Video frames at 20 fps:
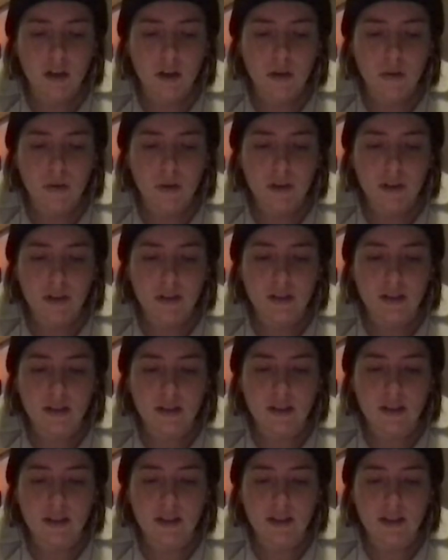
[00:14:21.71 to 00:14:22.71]
Once in
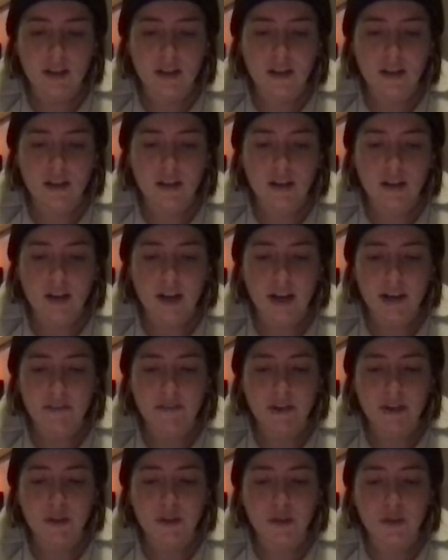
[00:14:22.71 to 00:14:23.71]
the cellar, I
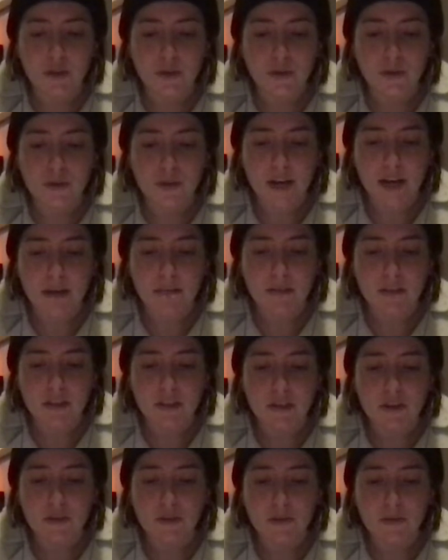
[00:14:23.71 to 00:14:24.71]
found 2 wrapped in
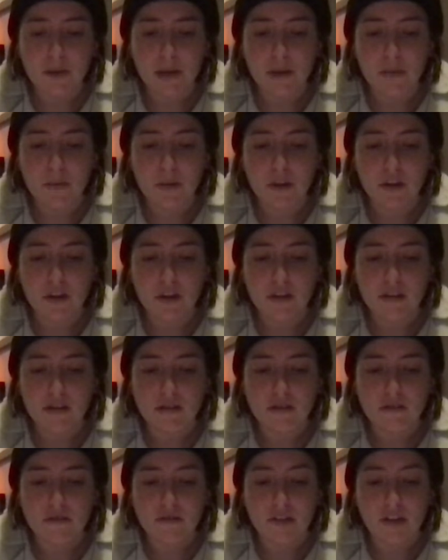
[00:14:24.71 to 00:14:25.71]
newspaper,
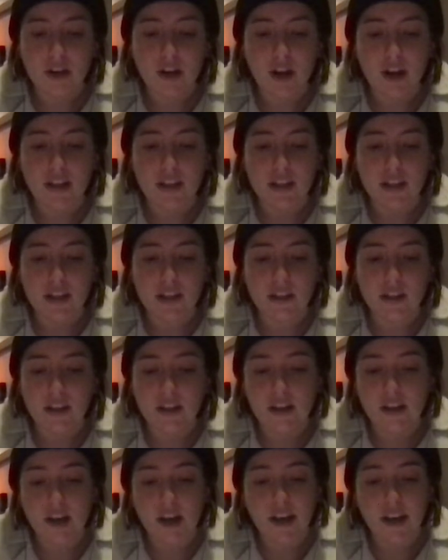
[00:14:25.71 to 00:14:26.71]
forgotten and
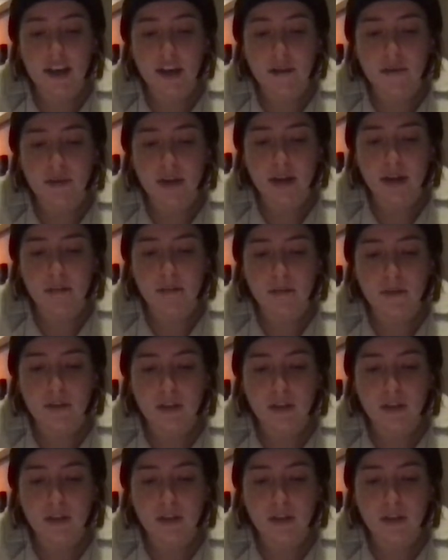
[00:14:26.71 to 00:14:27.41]
not yet ripe.